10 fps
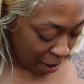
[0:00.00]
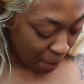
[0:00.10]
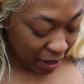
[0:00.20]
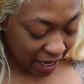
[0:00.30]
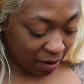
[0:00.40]

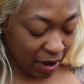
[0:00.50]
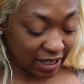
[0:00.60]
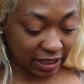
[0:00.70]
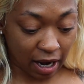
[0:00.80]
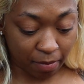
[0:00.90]
But
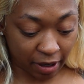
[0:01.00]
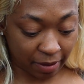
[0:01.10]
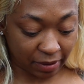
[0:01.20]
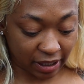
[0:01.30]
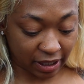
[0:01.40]
anyways, I'm
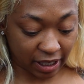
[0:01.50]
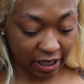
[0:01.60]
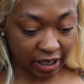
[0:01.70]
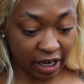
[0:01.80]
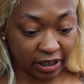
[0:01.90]
rambling
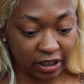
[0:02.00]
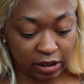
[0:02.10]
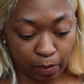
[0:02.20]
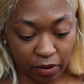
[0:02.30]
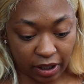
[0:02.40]
again at
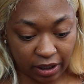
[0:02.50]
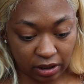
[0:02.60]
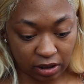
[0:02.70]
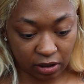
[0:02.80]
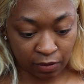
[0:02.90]
this
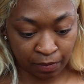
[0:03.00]
point.